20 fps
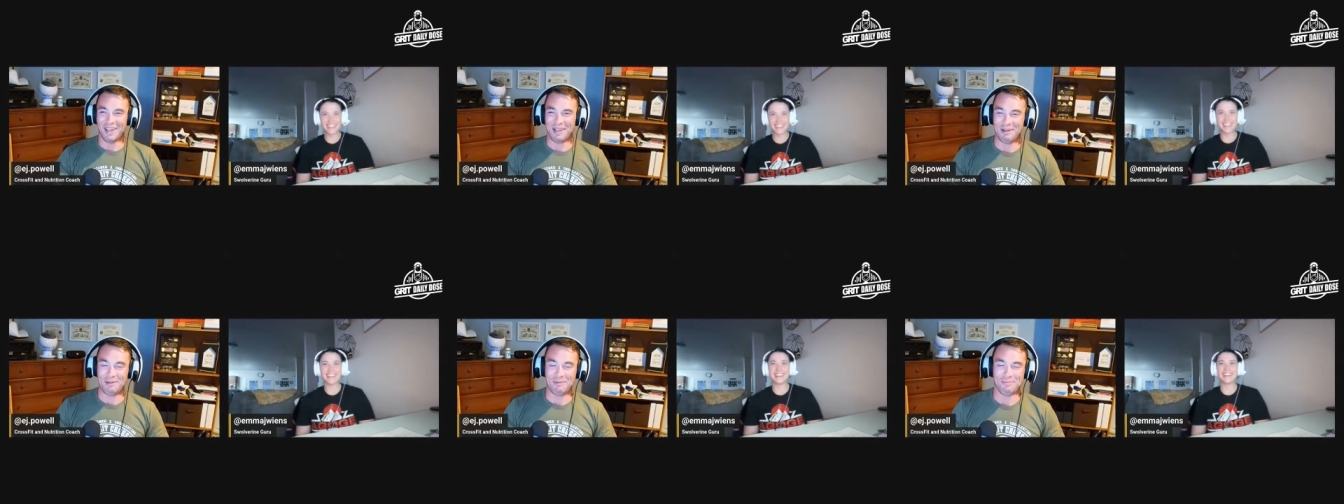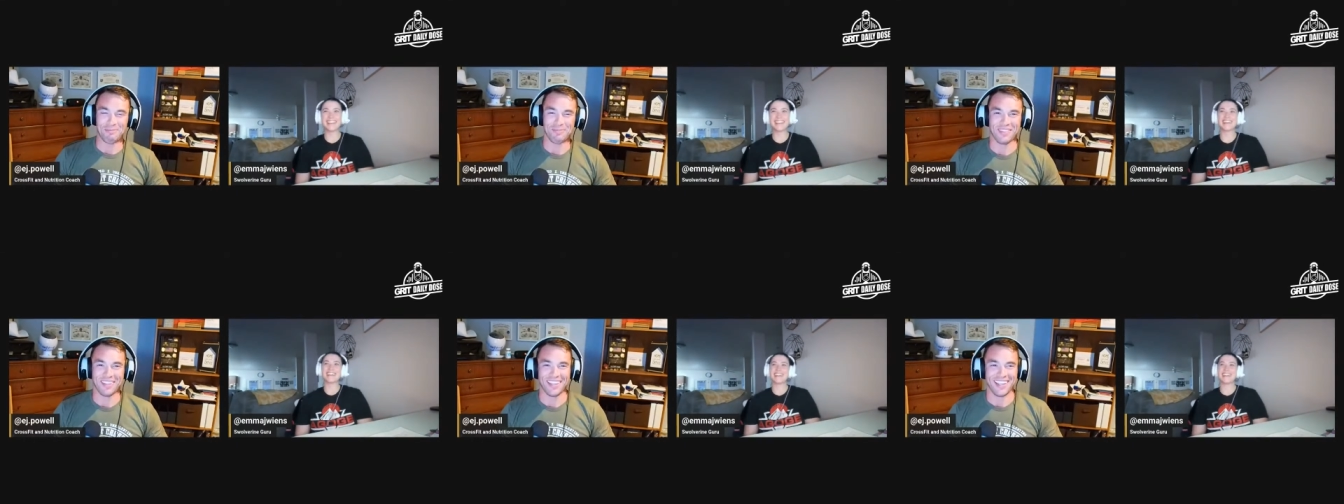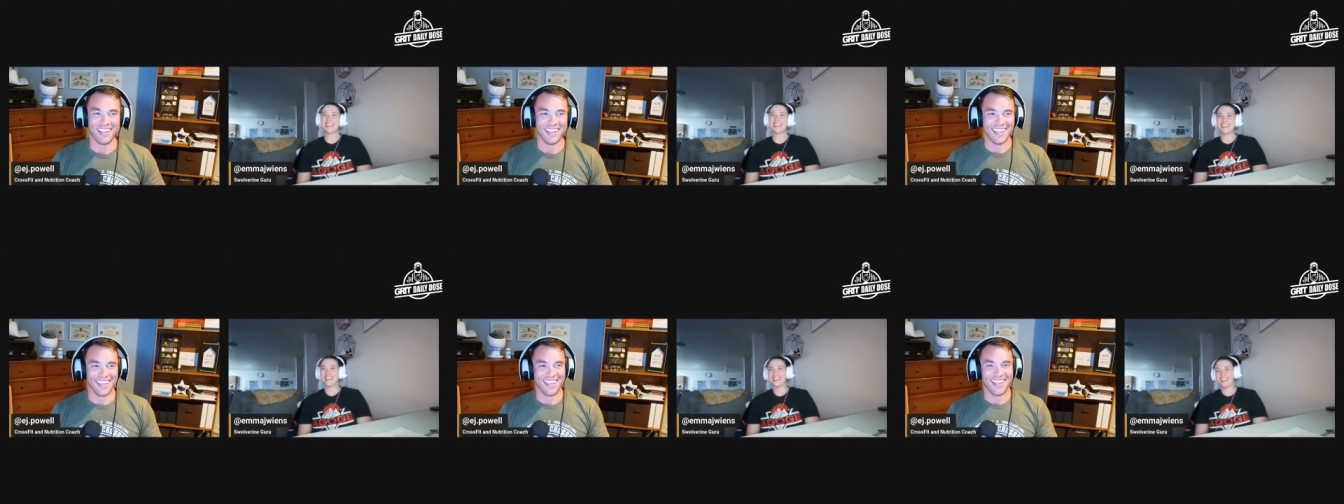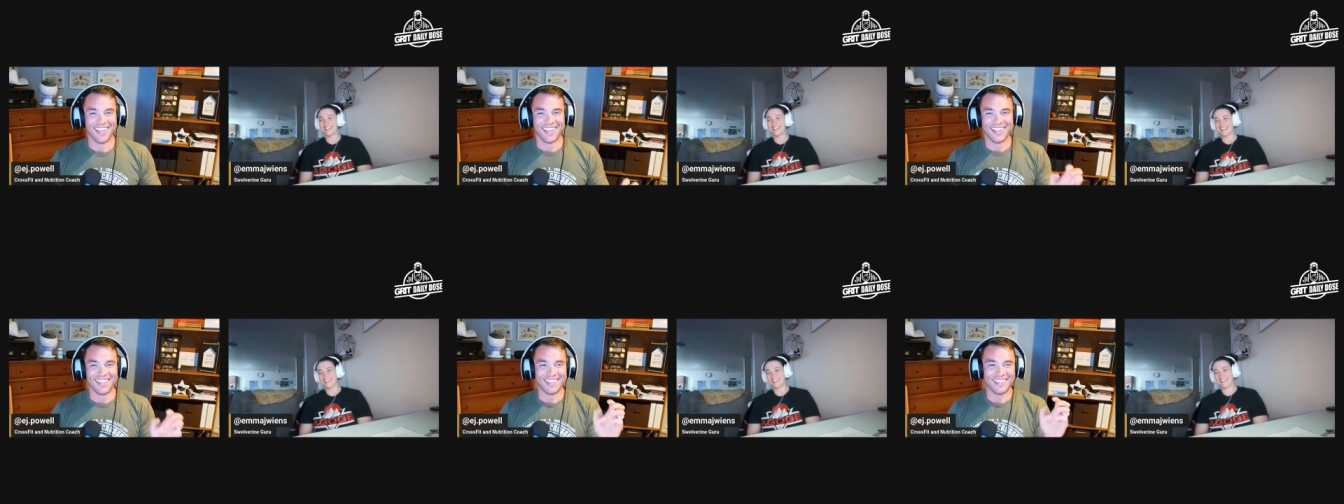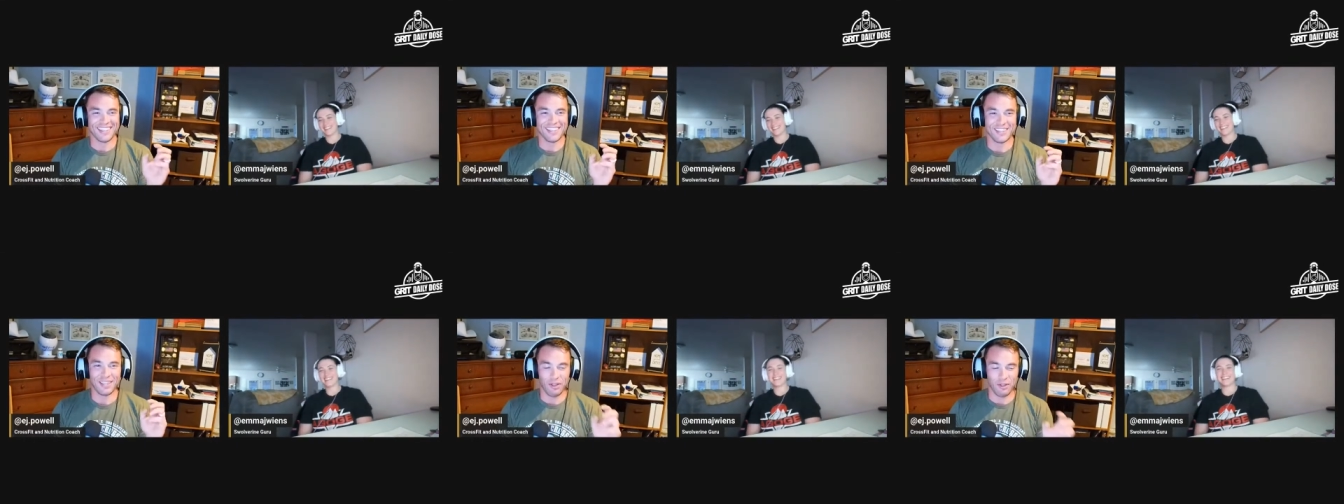Um,
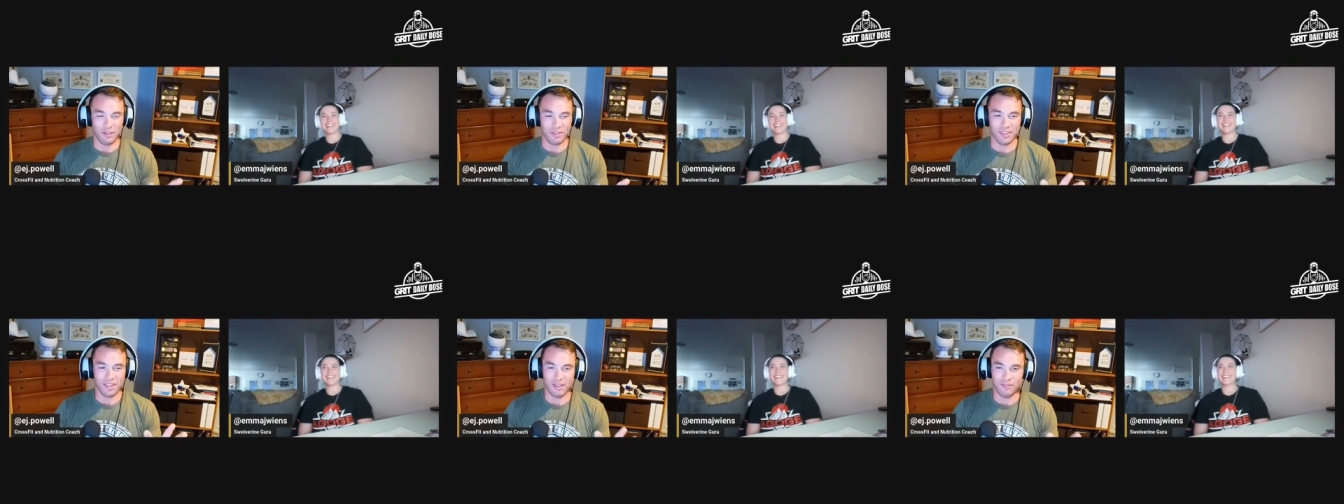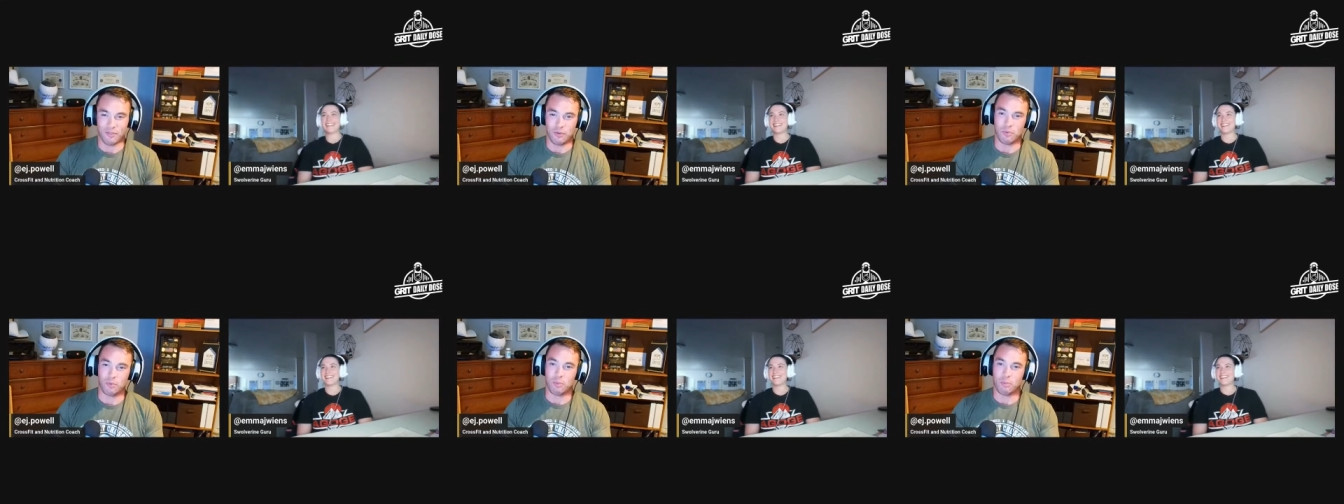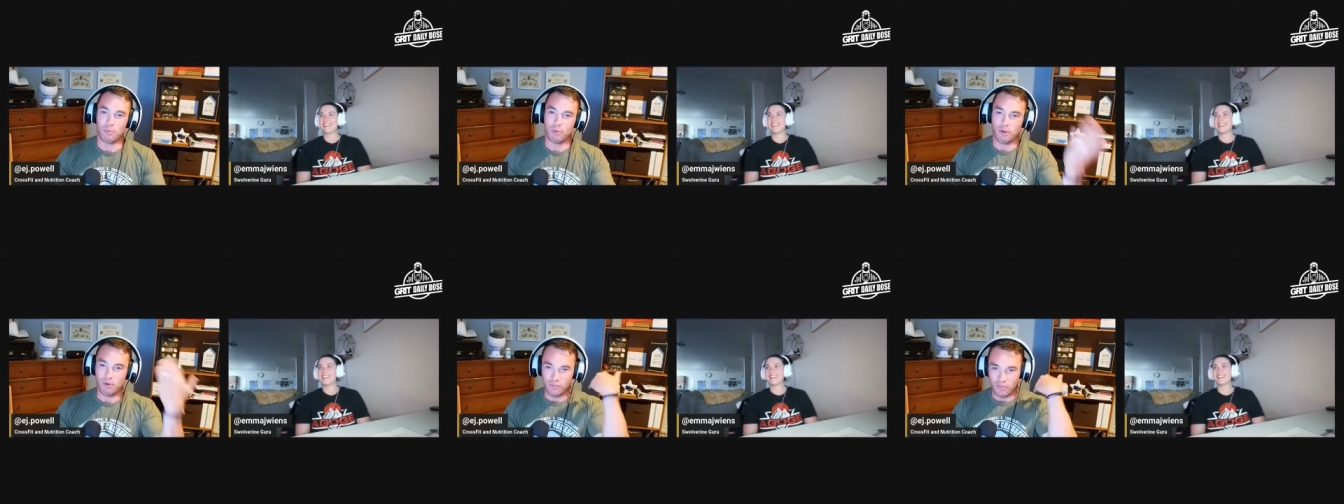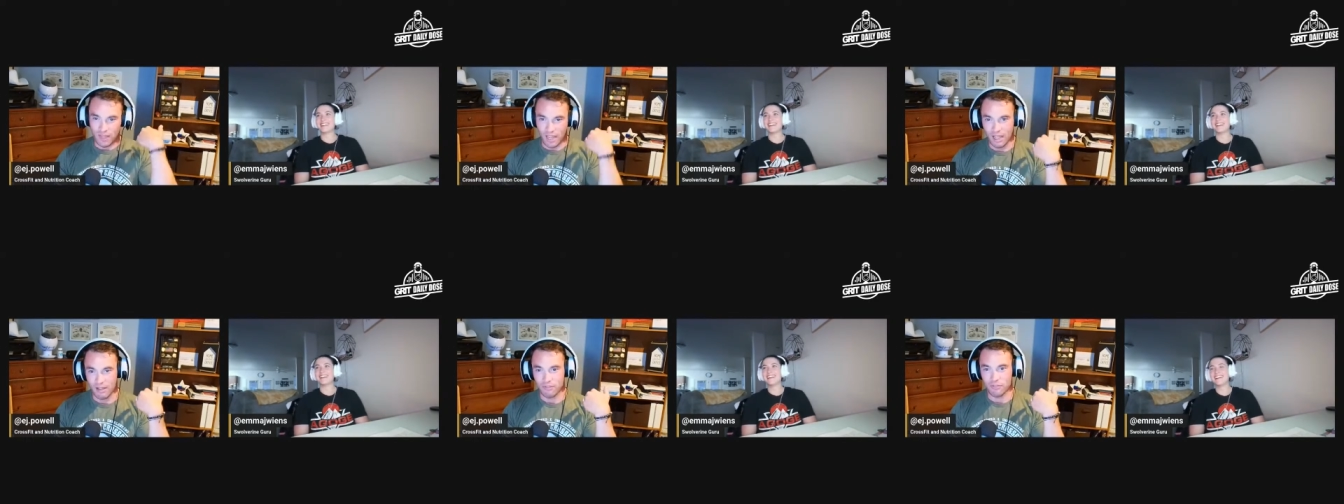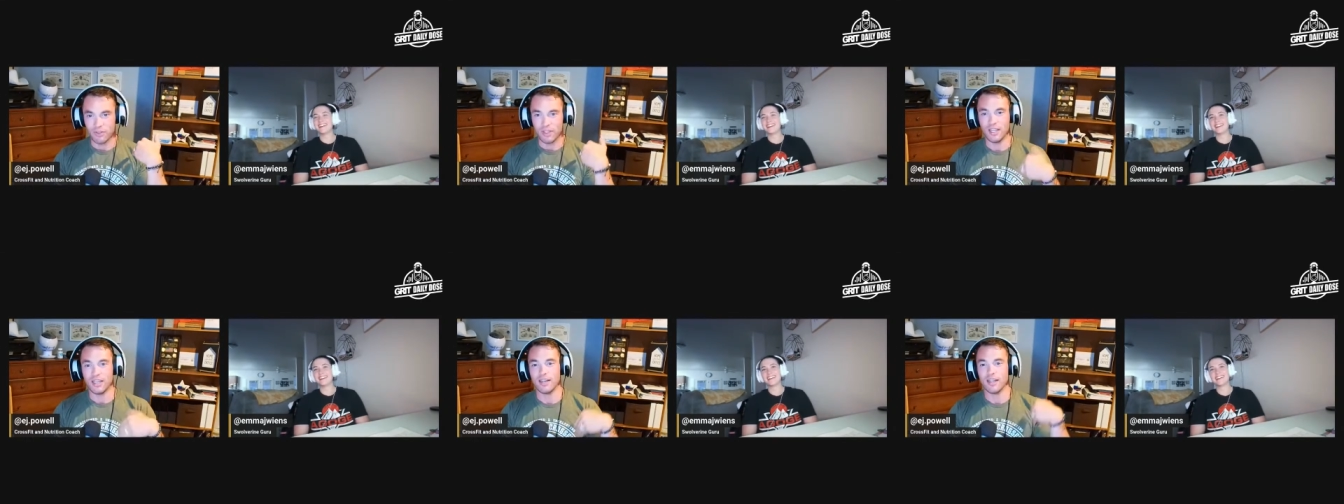they'll if you remove
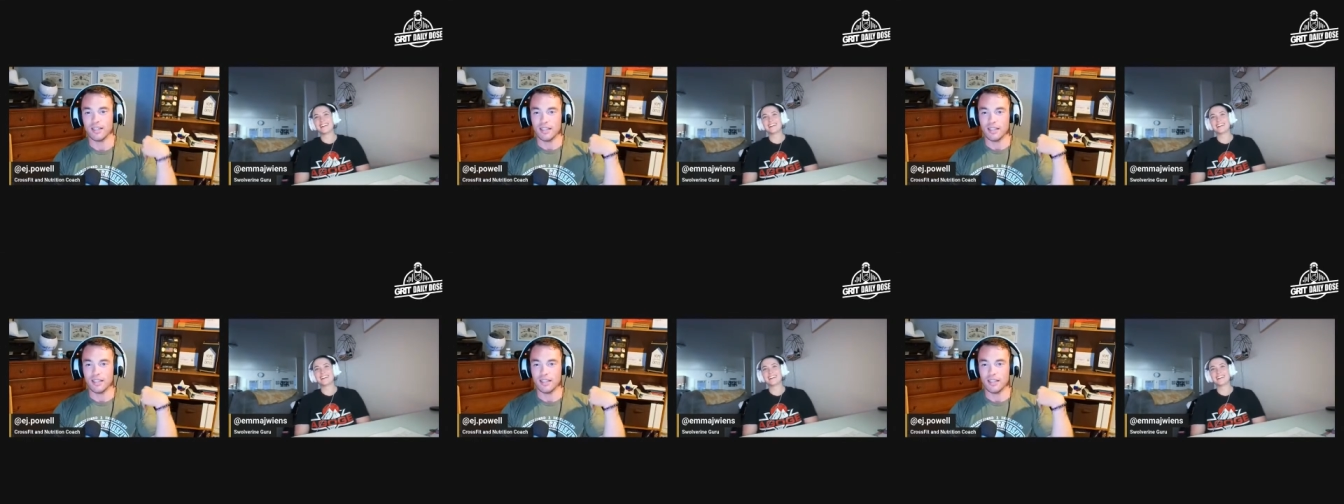caffeine,